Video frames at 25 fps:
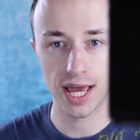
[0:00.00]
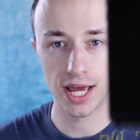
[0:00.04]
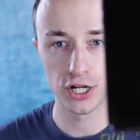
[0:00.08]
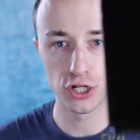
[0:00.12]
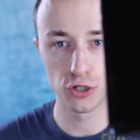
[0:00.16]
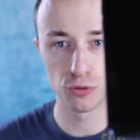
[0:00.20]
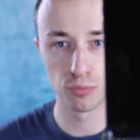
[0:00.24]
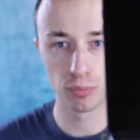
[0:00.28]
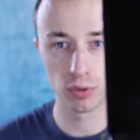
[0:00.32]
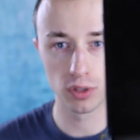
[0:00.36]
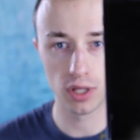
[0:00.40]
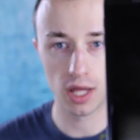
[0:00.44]

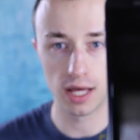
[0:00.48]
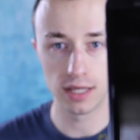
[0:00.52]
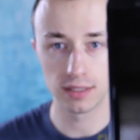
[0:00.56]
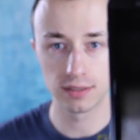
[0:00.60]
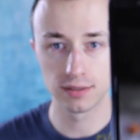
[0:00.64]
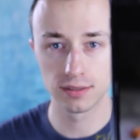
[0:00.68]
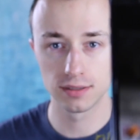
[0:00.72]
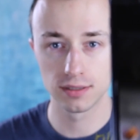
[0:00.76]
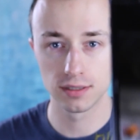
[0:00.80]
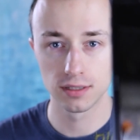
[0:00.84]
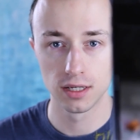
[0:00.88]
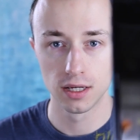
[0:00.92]
Edge
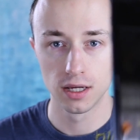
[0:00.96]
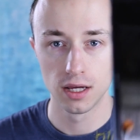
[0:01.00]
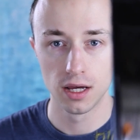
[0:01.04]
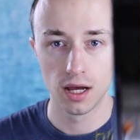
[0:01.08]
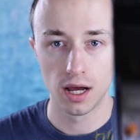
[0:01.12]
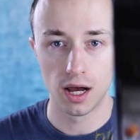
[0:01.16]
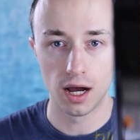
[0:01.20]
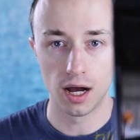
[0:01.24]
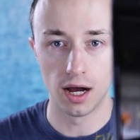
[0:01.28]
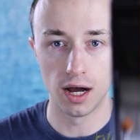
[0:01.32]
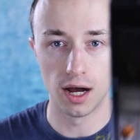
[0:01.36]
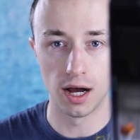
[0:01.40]
Plus,
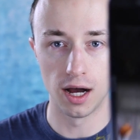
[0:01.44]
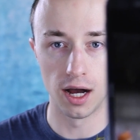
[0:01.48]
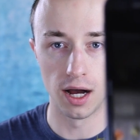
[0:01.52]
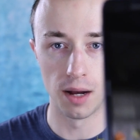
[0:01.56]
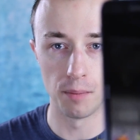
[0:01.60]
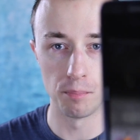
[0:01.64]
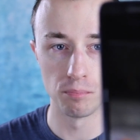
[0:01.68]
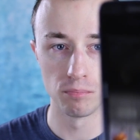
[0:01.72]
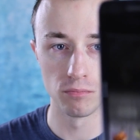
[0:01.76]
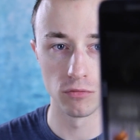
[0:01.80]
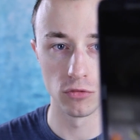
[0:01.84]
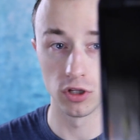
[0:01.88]

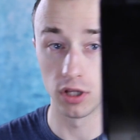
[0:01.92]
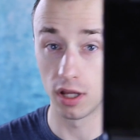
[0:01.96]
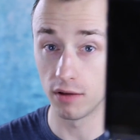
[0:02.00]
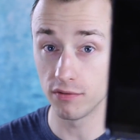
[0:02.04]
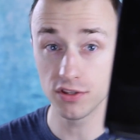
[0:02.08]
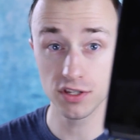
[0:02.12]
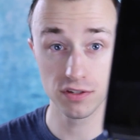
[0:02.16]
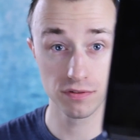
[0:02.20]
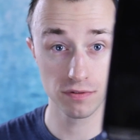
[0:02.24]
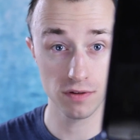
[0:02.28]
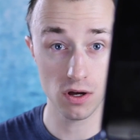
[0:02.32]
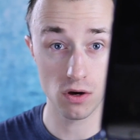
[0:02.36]

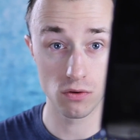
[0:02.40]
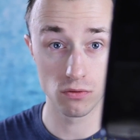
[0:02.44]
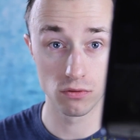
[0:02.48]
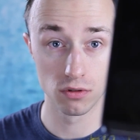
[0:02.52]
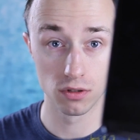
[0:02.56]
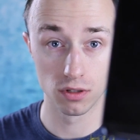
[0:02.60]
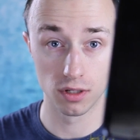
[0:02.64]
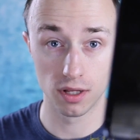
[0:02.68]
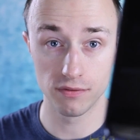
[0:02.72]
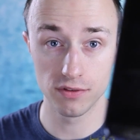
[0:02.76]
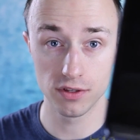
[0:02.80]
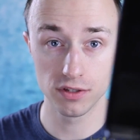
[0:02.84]
love this phone.
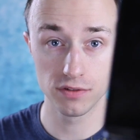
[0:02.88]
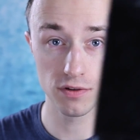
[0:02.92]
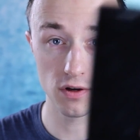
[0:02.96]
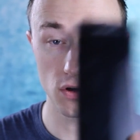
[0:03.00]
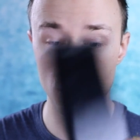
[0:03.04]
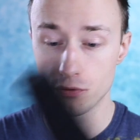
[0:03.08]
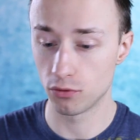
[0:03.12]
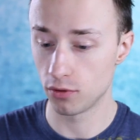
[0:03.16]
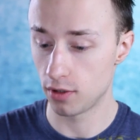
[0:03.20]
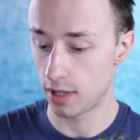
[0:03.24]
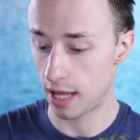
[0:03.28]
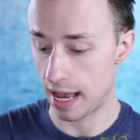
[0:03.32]
Love this
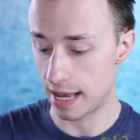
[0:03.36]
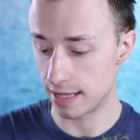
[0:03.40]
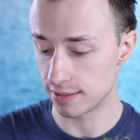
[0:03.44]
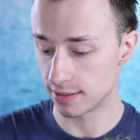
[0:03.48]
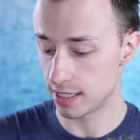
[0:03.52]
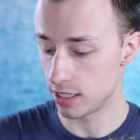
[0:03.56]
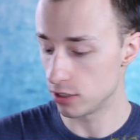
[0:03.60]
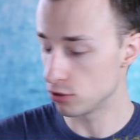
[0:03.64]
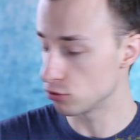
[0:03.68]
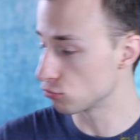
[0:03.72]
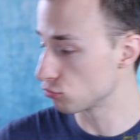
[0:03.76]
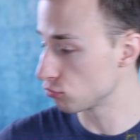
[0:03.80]
phone. Has
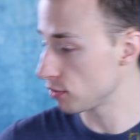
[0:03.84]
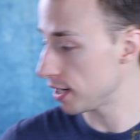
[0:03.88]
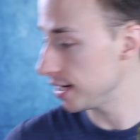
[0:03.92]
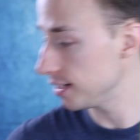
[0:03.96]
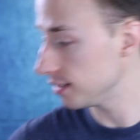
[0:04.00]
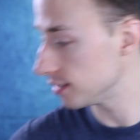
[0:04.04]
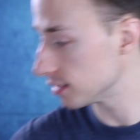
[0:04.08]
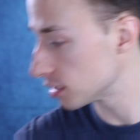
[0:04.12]
a great